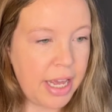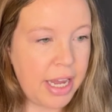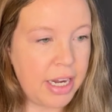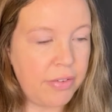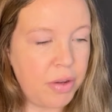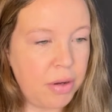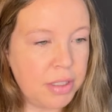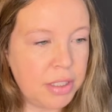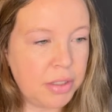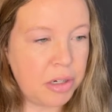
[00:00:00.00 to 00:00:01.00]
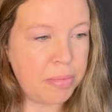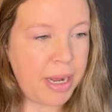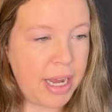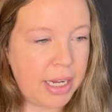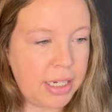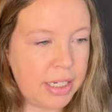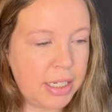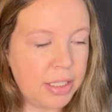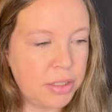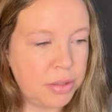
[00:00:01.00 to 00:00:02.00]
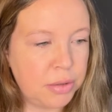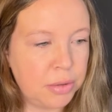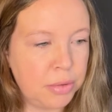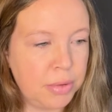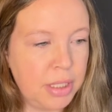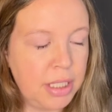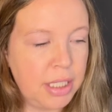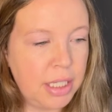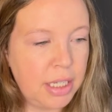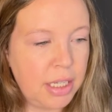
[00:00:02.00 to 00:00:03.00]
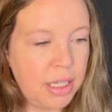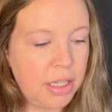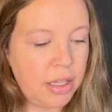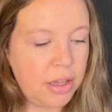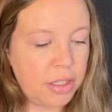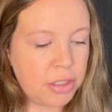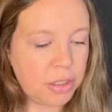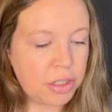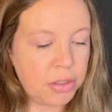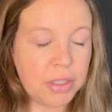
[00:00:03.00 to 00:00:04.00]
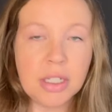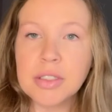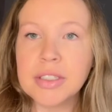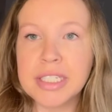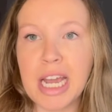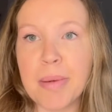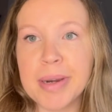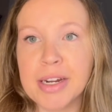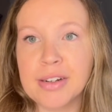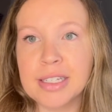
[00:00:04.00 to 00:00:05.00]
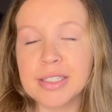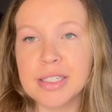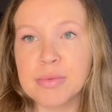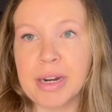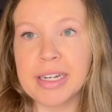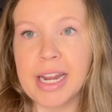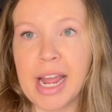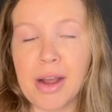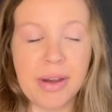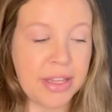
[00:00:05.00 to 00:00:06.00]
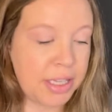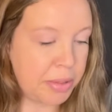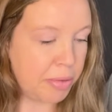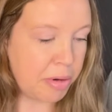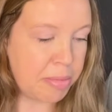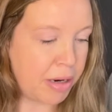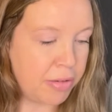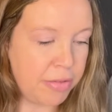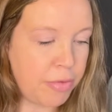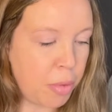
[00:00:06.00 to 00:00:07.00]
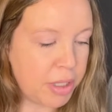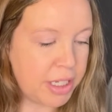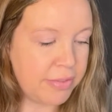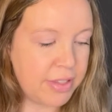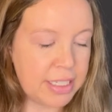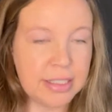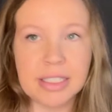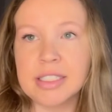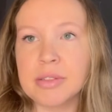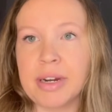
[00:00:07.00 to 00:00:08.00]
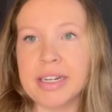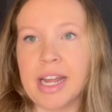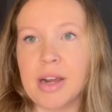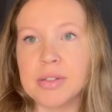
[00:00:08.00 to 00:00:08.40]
And if you also go back to the search, you can also see how many are listed right now. I think there were about 40 of these listed right now,